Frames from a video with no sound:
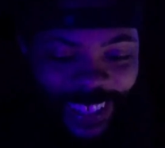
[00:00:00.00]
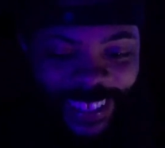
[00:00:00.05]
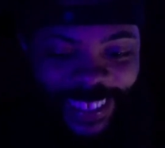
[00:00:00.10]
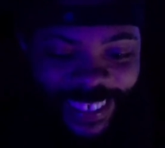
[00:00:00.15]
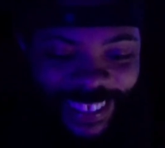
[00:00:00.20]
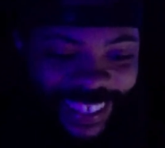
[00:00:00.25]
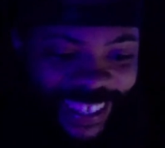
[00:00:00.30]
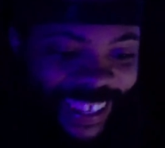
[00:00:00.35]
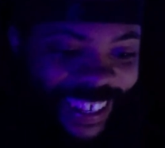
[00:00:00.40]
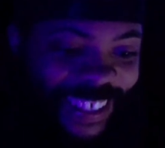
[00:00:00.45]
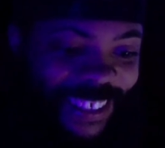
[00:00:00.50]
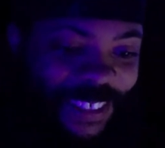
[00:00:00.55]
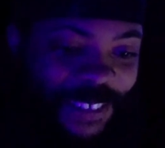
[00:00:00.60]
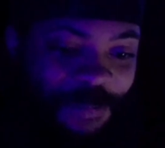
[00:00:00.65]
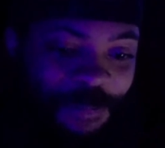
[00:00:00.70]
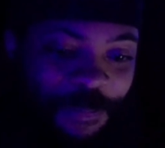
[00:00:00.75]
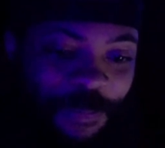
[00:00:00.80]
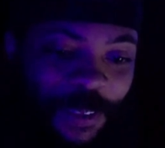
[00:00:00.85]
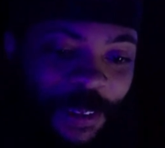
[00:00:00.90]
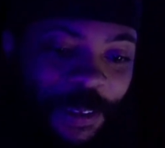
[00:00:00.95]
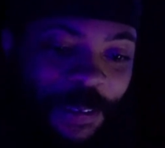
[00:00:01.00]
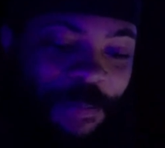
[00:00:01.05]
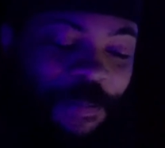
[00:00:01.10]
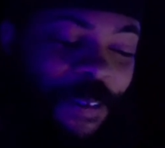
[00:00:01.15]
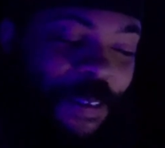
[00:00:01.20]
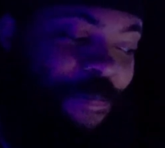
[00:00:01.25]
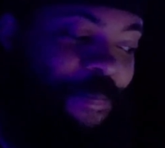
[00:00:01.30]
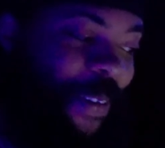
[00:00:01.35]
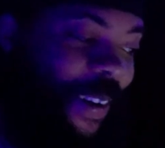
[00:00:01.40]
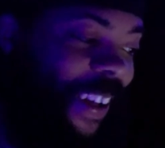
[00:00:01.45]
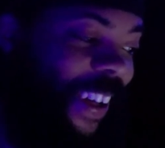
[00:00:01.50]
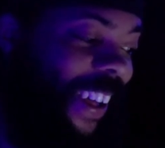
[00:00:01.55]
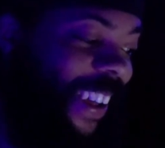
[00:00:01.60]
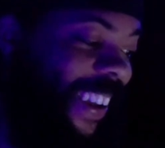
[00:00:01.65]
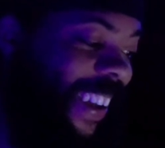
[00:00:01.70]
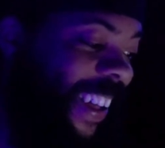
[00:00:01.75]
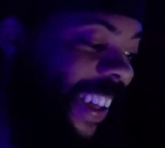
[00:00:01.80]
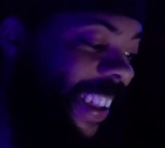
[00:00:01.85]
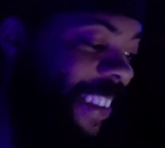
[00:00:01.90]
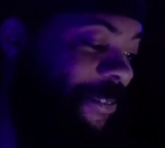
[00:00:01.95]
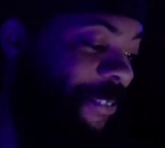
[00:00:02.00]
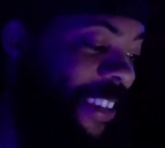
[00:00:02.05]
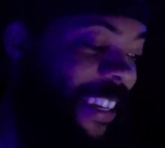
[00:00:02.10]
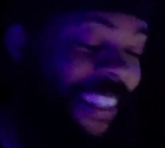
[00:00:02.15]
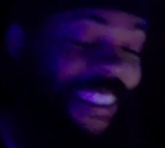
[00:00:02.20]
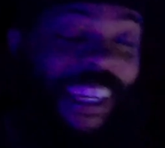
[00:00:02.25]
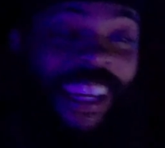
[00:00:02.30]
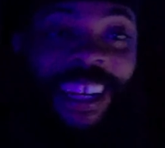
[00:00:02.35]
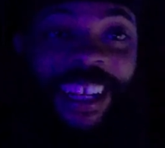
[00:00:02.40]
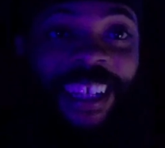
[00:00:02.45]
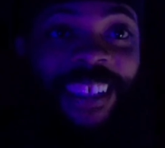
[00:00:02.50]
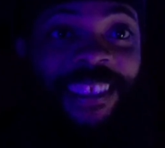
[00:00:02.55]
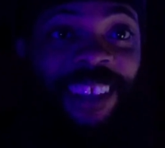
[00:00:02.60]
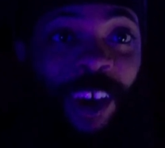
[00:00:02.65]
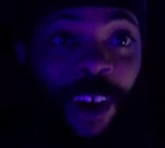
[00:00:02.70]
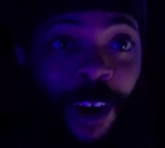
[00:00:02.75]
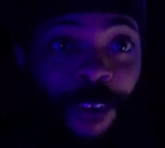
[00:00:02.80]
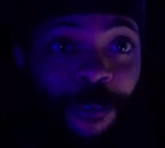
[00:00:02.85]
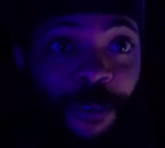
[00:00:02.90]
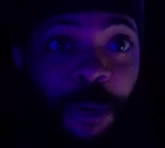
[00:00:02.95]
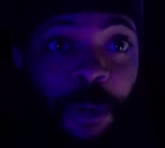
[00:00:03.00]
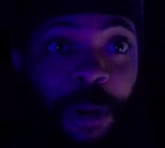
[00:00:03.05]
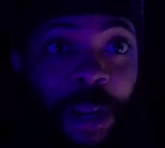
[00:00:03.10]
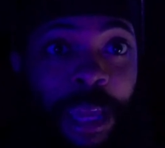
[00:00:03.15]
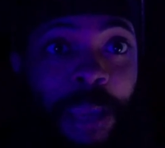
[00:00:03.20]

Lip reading: these kids. By all means. Because All For One